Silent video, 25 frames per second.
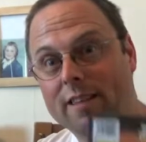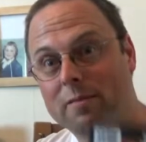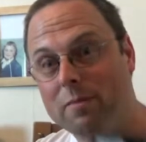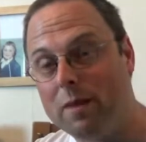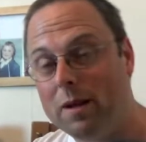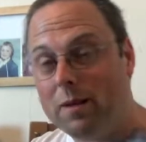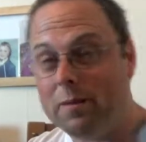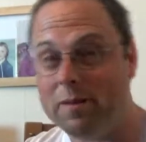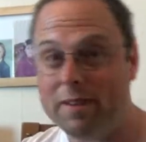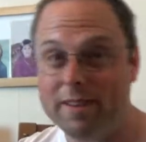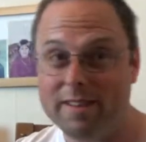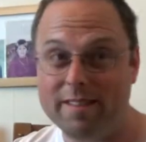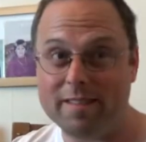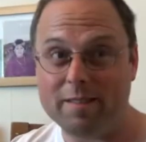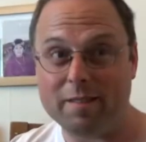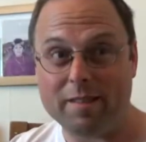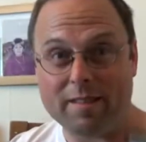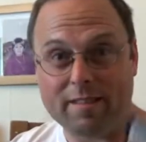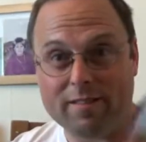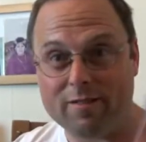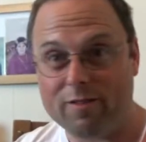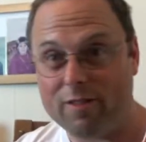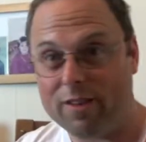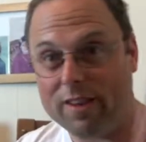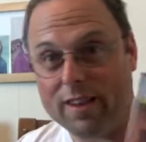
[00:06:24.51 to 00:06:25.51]
Maybe he's
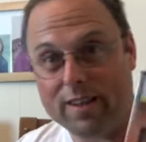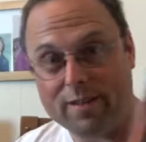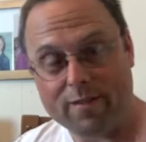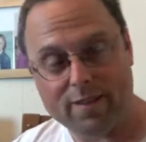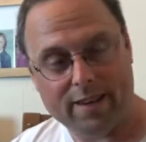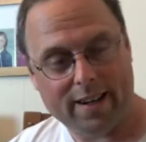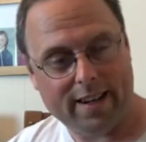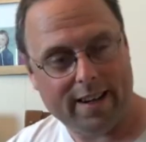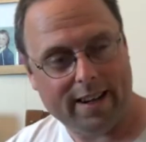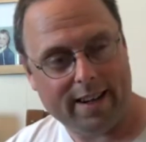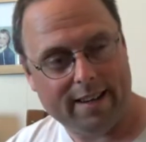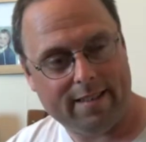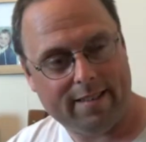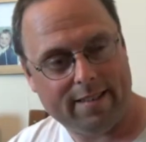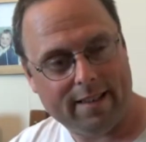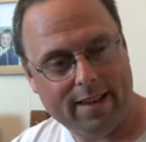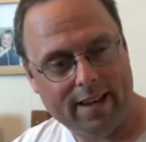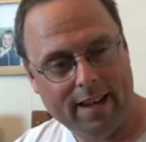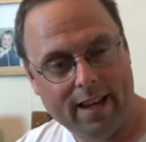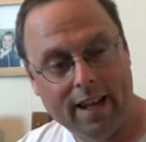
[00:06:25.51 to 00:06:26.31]
struggling for cash.